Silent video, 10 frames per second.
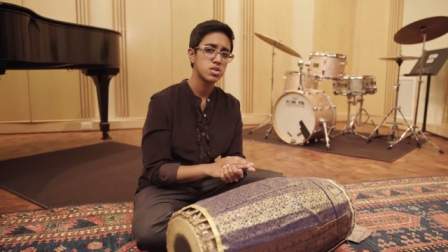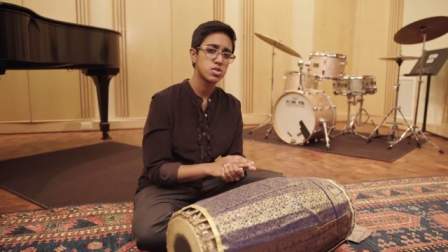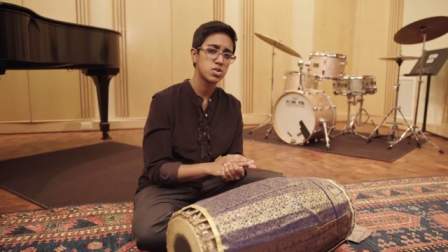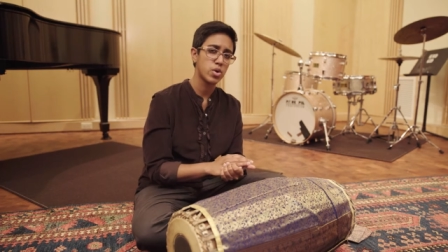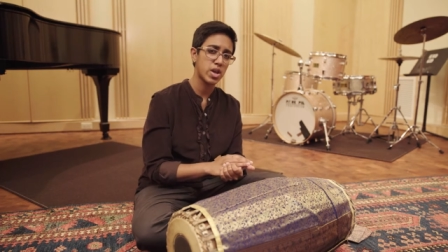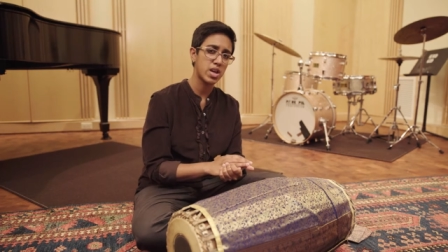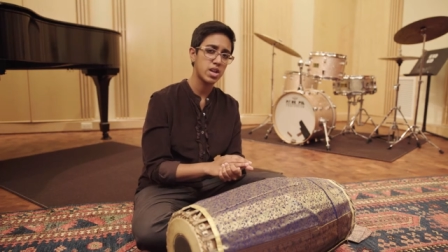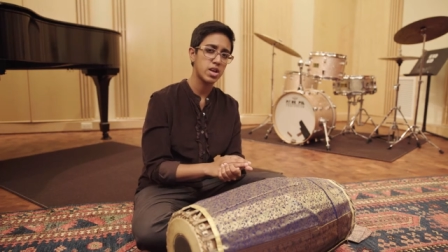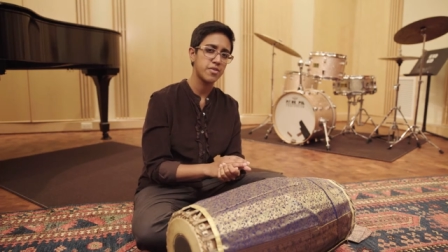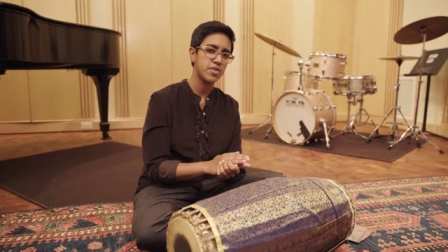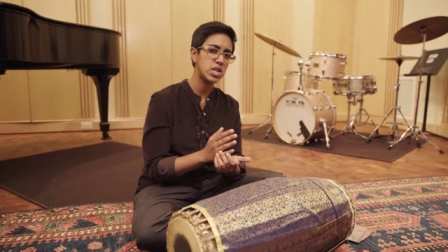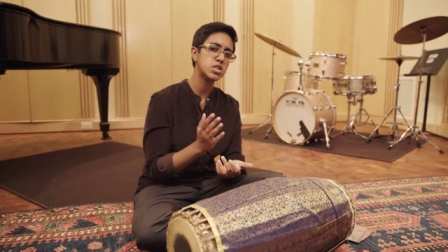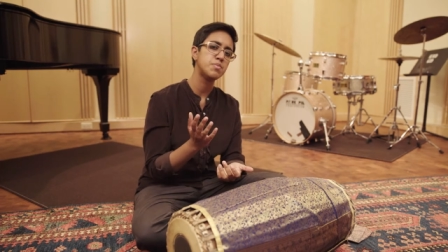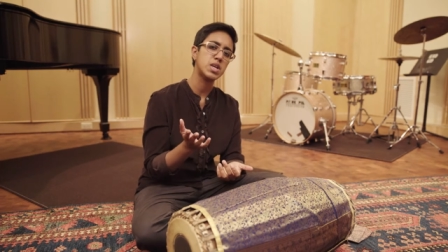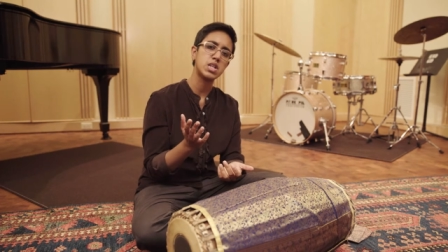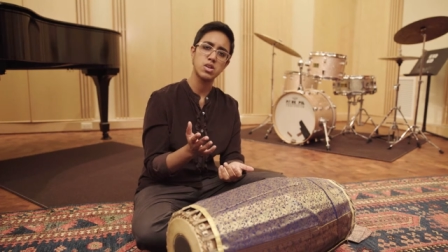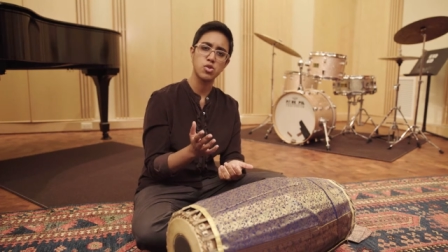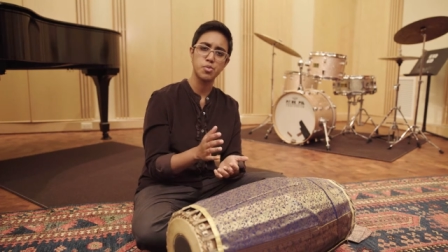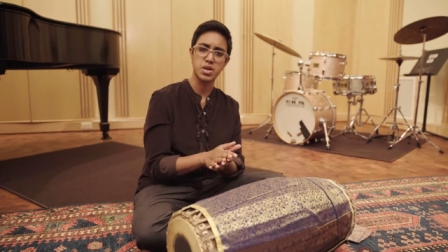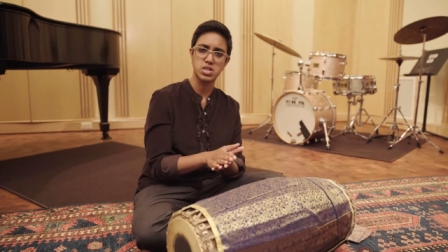So again, if each beat
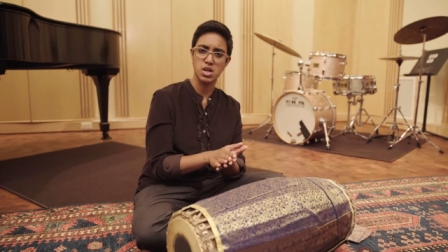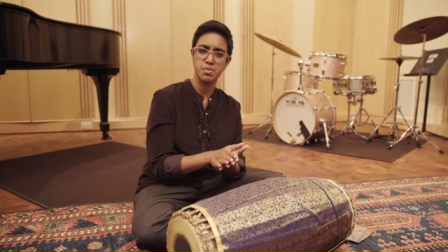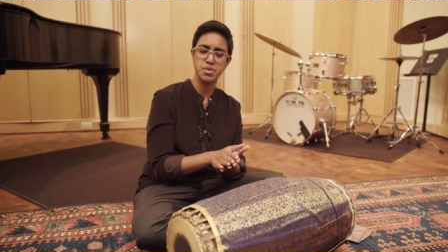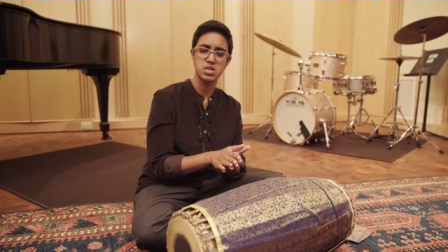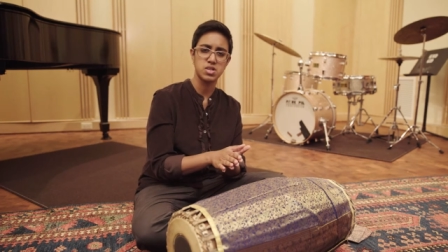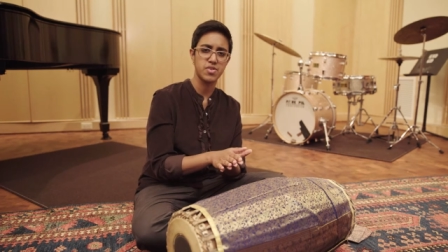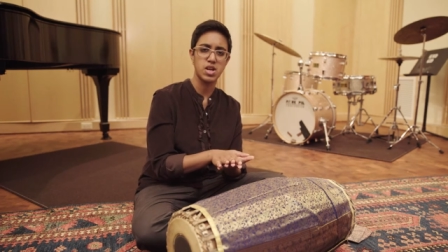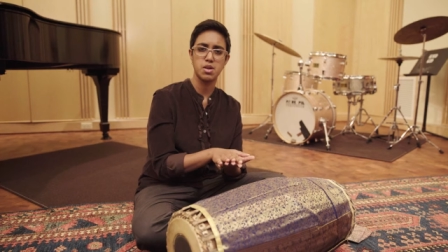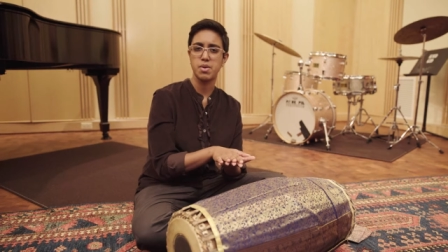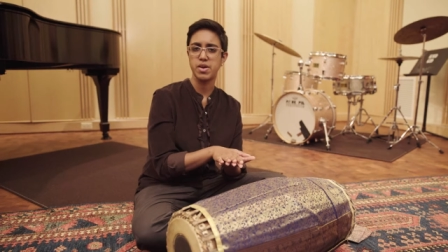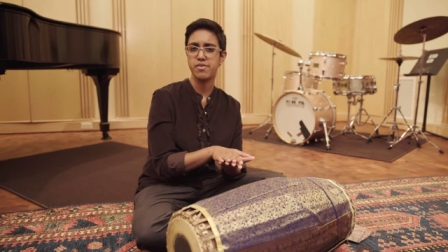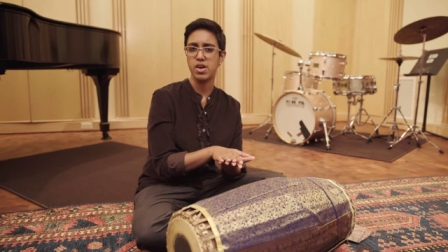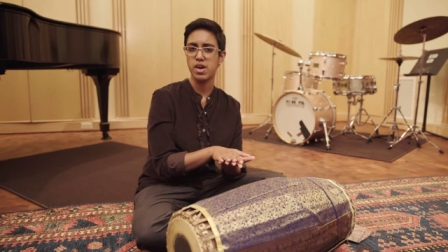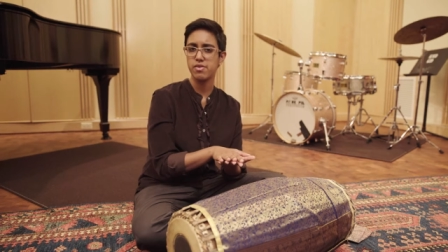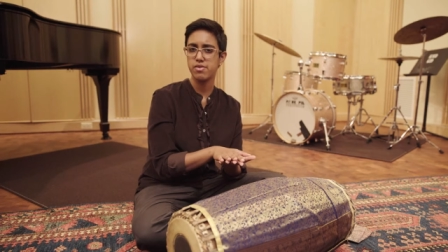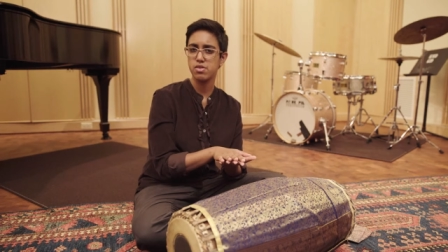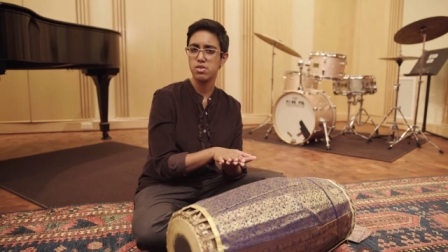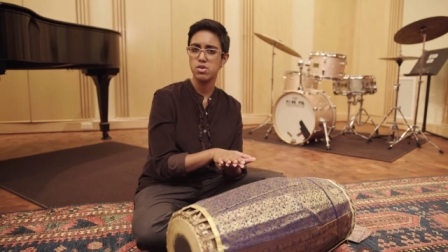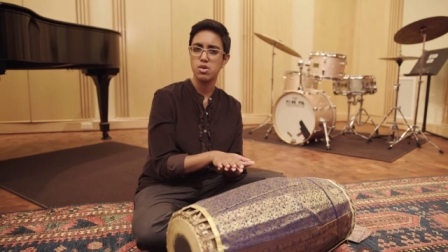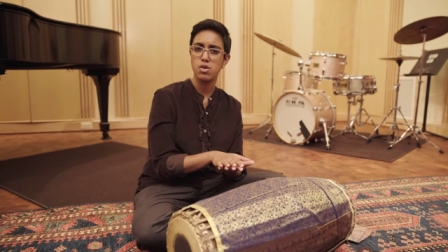in Rupakachapa is divided by 5,
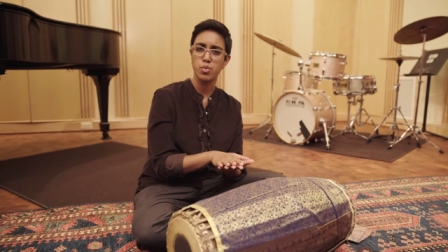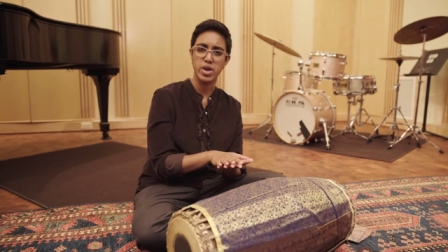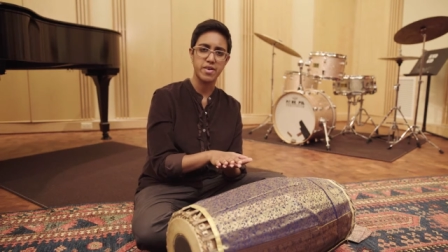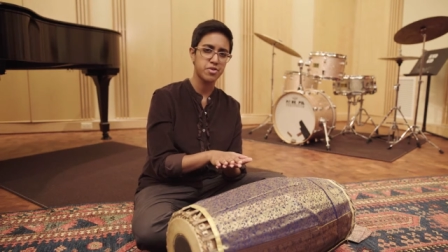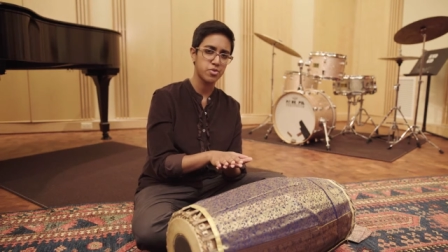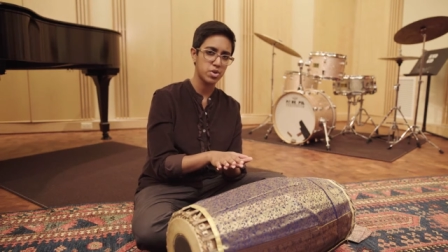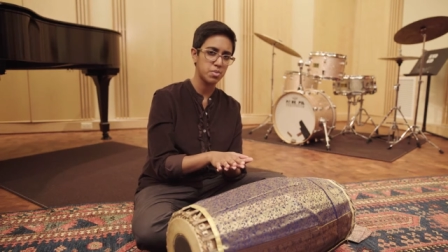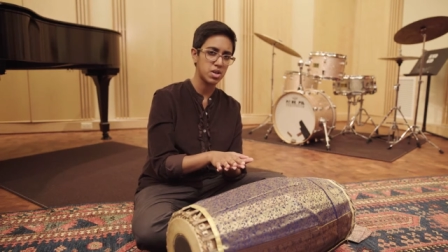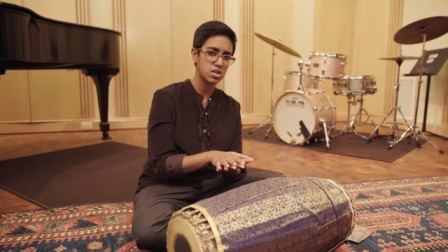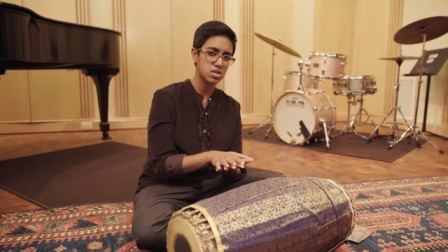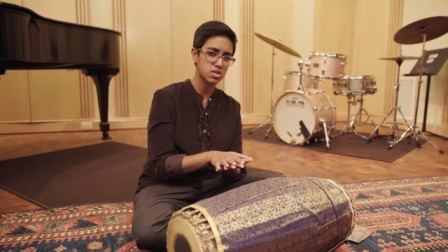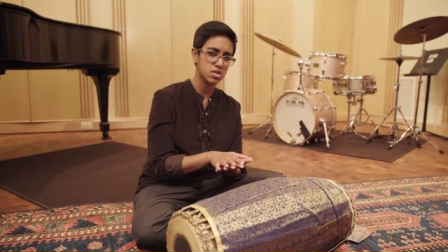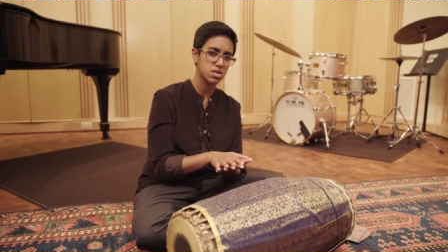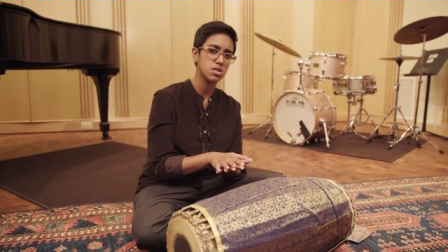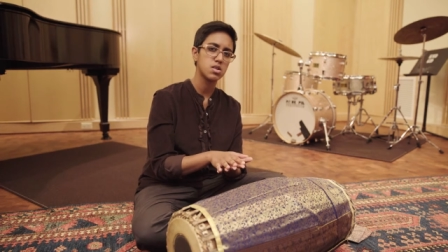we have 3 beats,